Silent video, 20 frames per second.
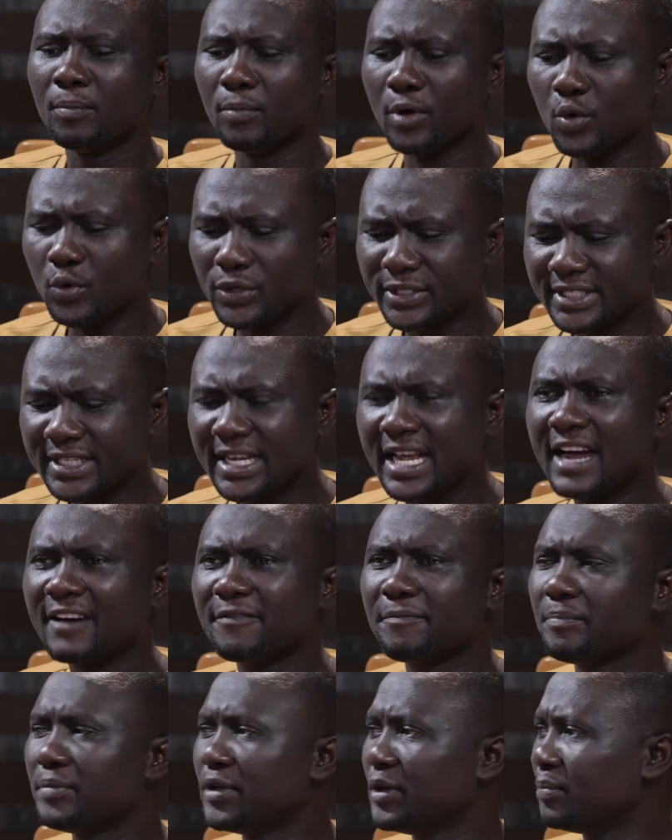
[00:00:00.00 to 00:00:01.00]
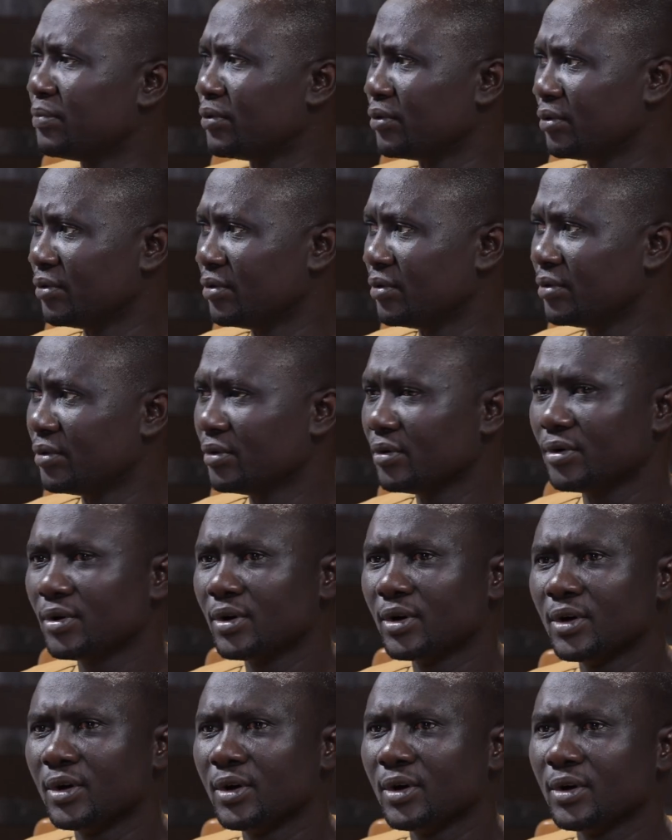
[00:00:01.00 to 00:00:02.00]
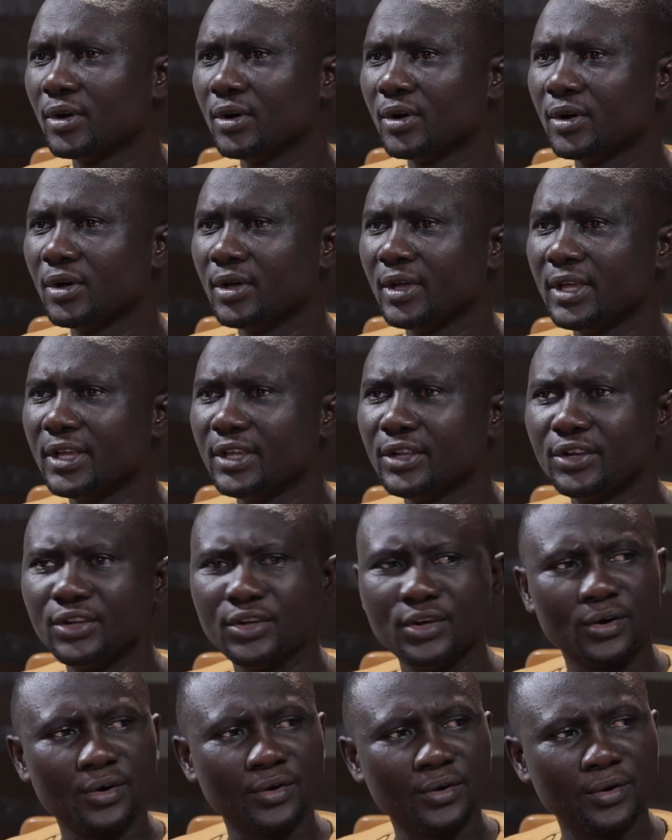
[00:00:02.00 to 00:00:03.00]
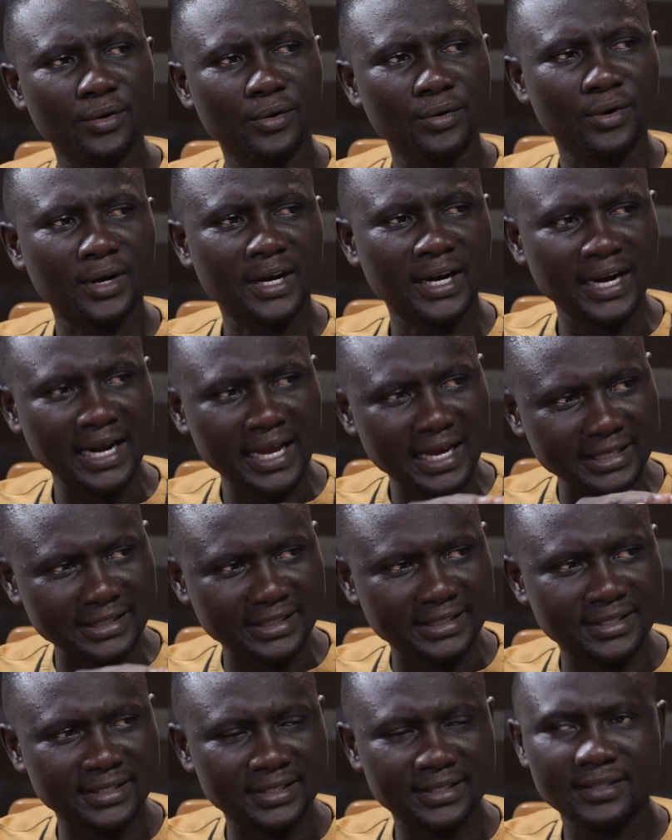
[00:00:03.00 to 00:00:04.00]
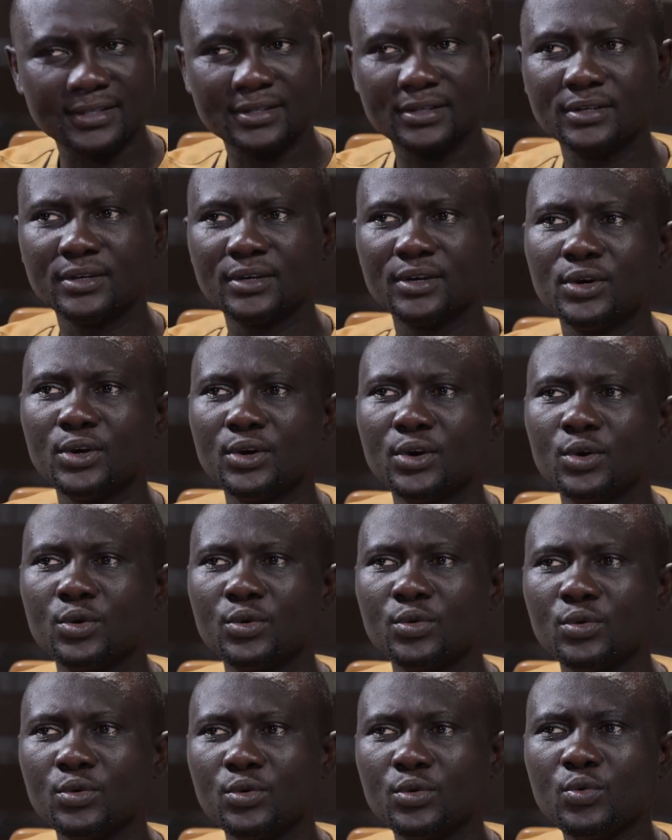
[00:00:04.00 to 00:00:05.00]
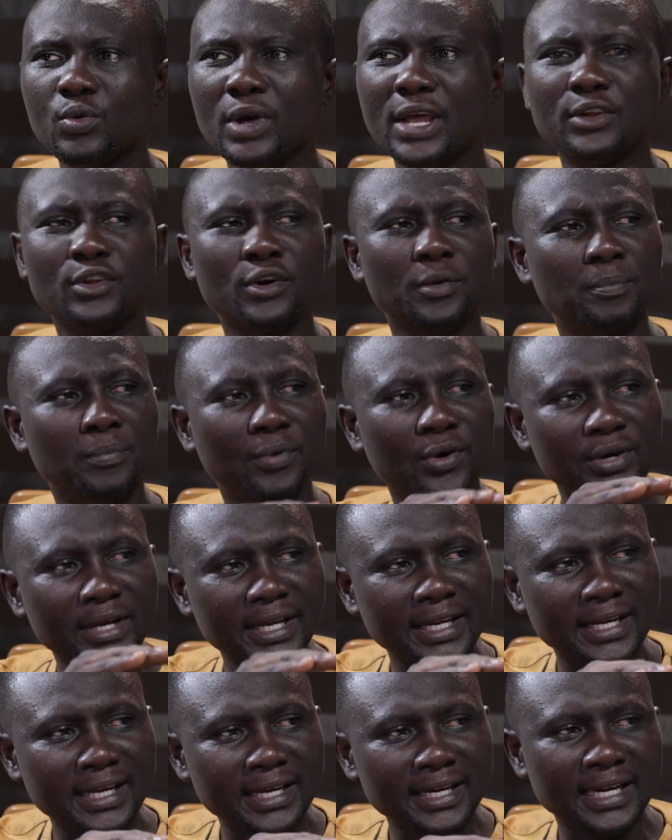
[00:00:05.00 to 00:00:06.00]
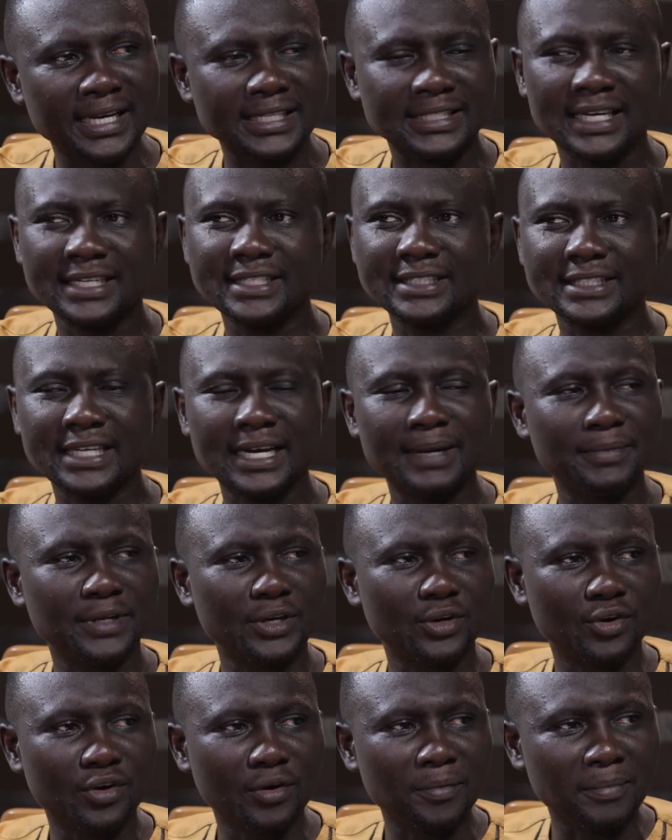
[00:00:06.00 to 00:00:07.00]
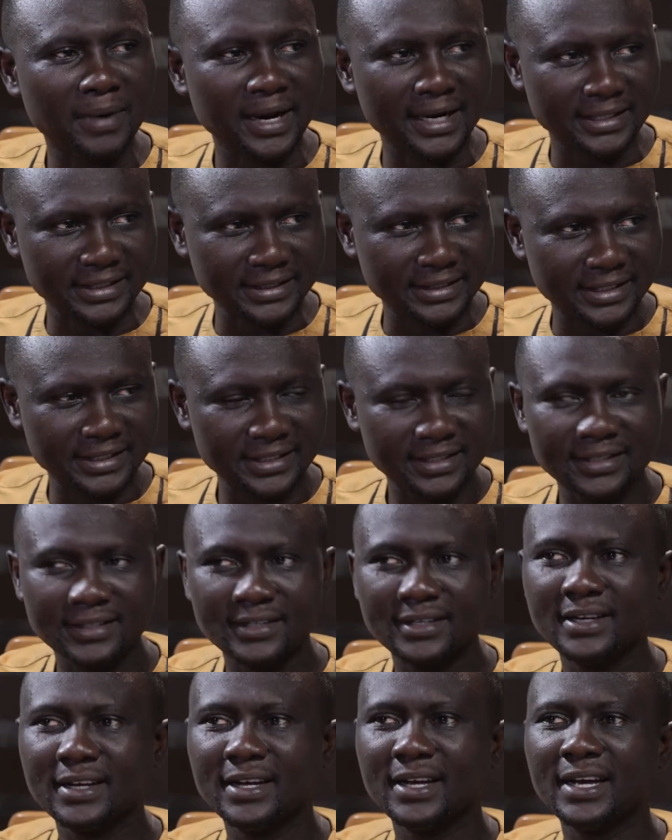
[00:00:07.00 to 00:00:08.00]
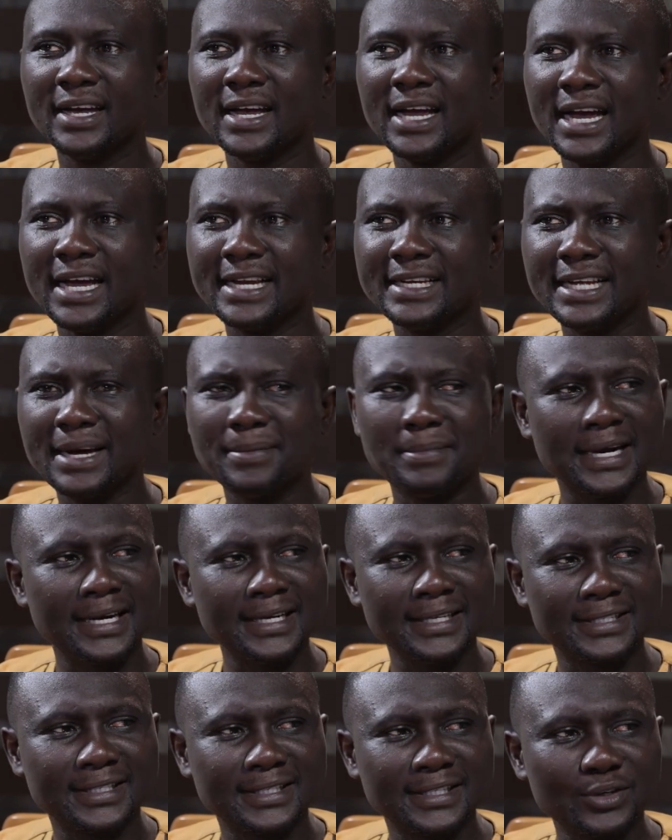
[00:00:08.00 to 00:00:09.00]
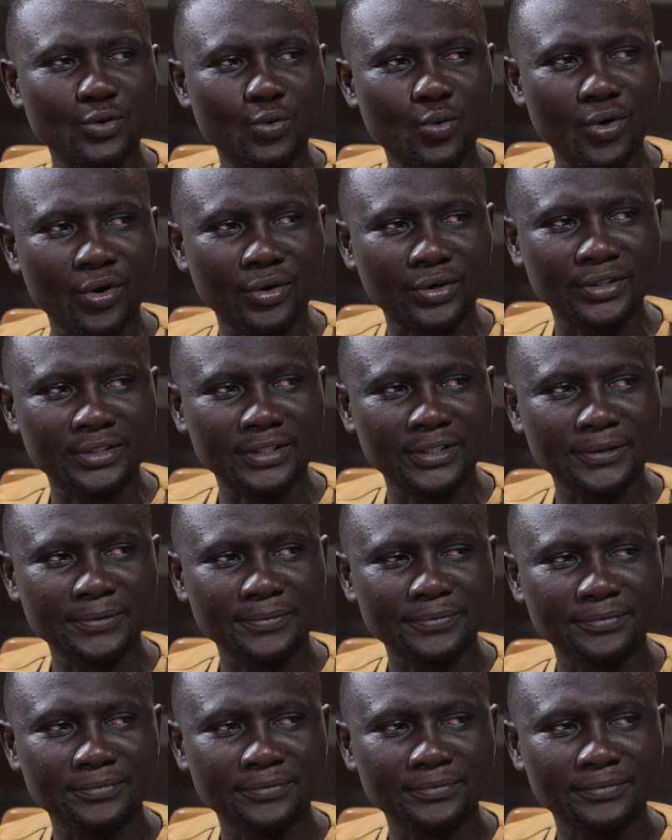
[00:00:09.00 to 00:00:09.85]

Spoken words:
But we still have people in your class who were not born again as at the time they got married. And their marriage still worked.